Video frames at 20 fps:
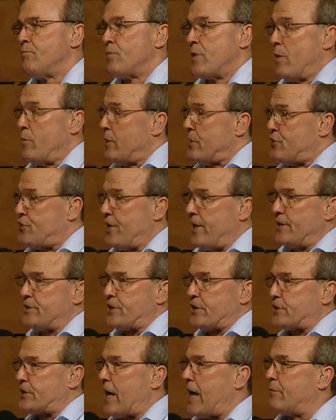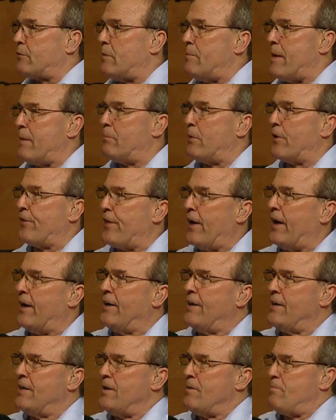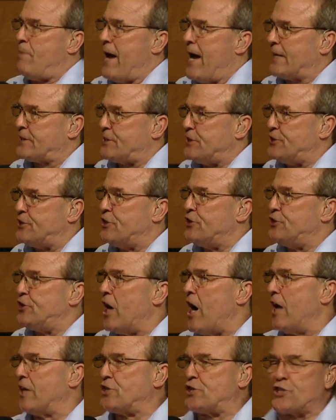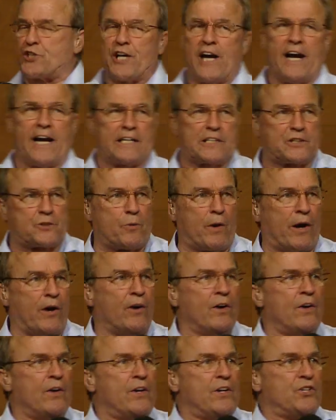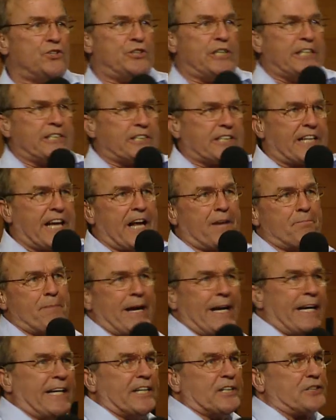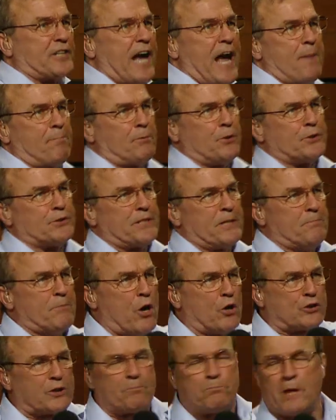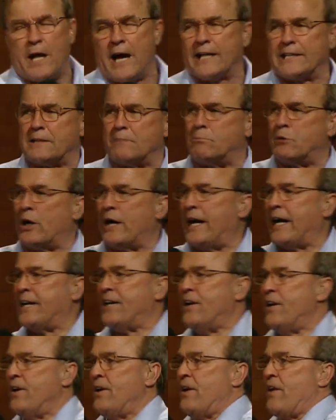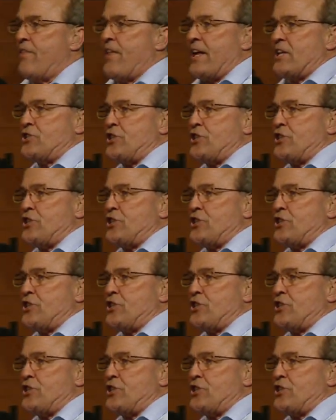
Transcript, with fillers: And when Jesus, I remember the passage in John 6 where Jesus had many disciples, he multiplied the bread, then